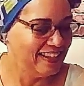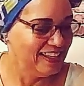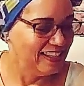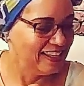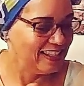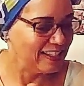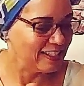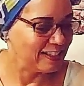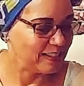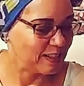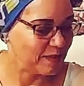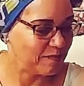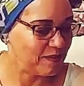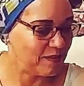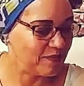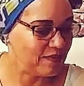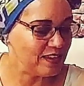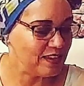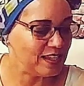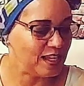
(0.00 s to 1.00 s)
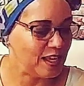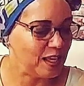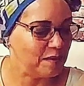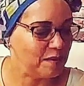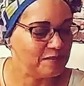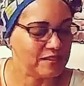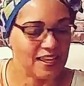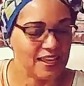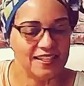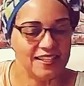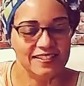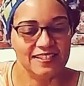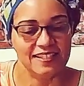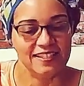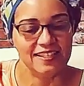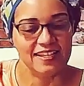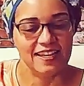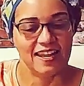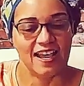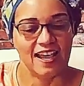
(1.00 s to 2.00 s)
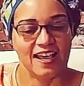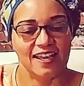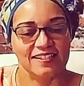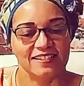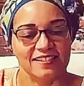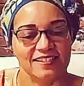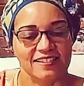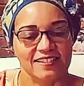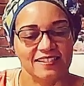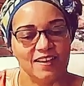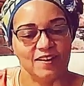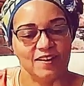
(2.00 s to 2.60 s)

Some of the names I did not care